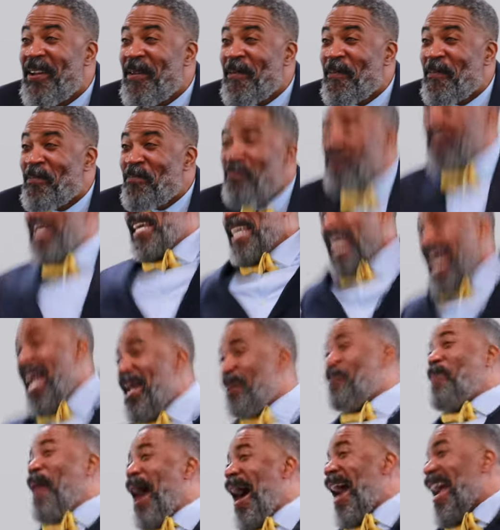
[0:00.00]
But he
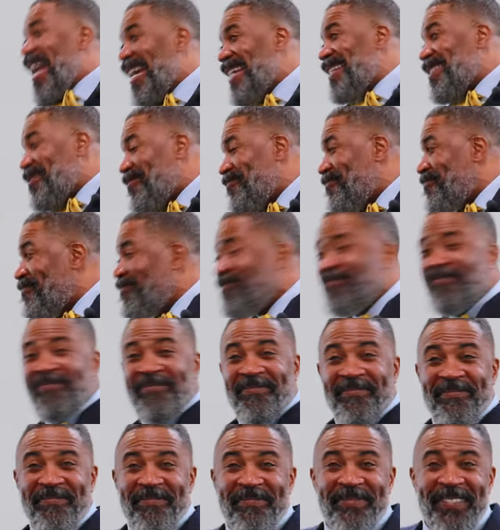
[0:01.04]
can't bite.
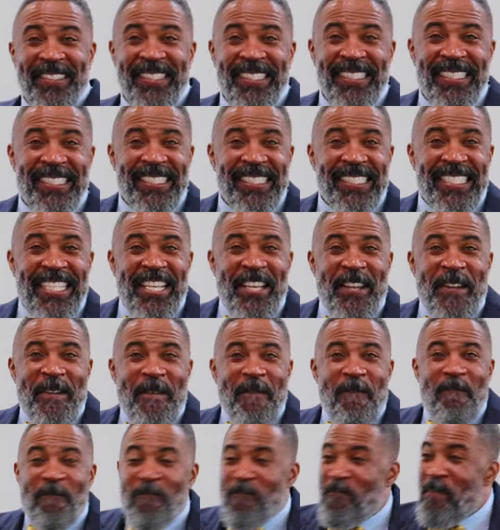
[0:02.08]
Yeah.
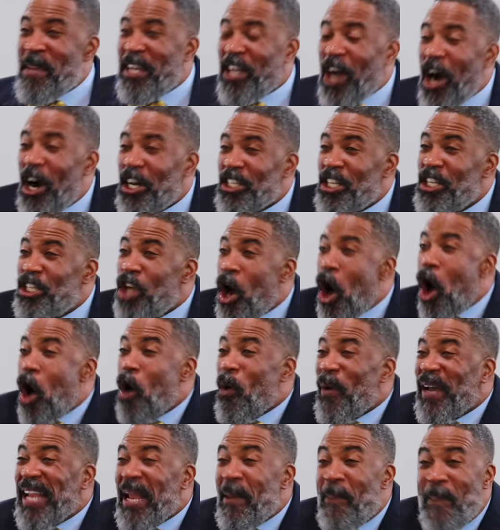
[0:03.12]
Because he's
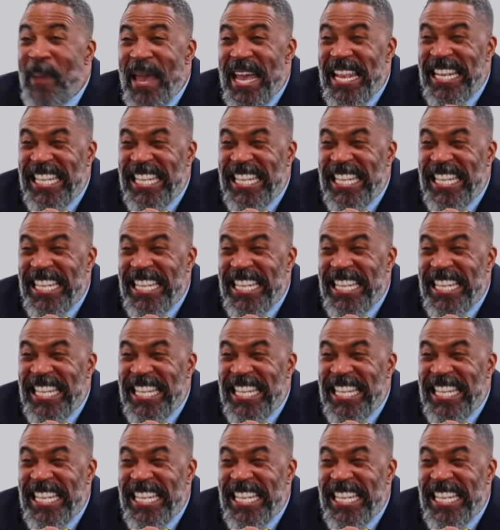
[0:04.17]
already been